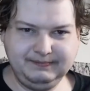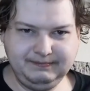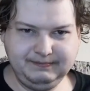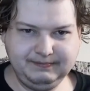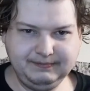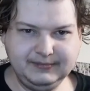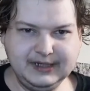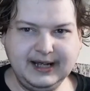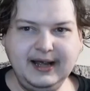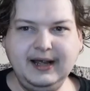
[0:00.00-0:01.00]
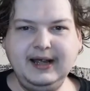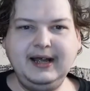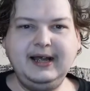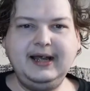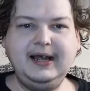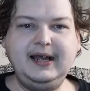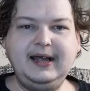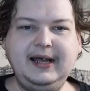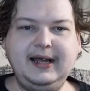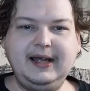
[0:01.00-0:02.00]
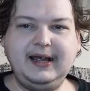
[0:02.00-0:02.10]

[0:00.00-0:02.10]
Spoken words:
No one is speaking in this clip.